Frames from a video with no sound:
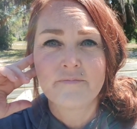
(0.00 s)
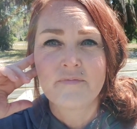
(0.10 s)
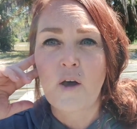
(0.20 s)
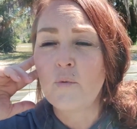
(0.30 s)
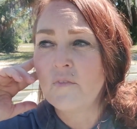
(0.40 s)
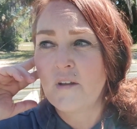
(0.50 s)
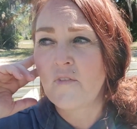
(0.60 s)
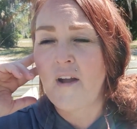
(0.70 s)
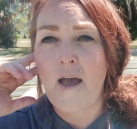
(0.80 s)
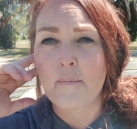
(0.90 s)
That will
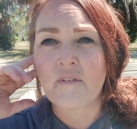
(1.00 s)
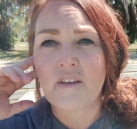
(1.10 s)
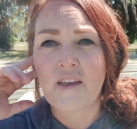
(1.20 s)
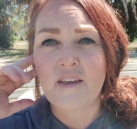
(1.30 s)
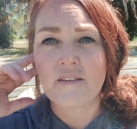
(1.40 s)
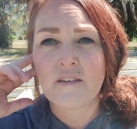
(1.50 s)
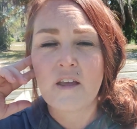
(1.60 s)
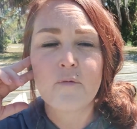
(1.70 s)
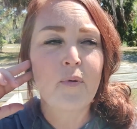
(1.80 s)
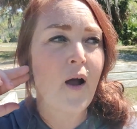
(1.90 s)
never happen again.
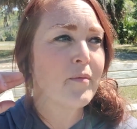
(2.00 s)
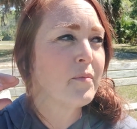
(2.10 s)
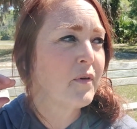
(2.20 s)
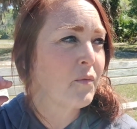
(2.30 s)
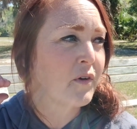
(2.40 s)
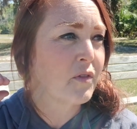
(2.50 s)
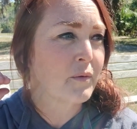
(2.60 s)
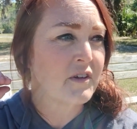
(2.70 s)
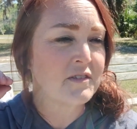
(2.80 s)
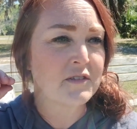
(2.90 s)
And probably one of the
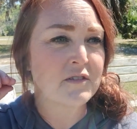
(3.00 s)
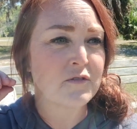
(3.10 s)
reasons,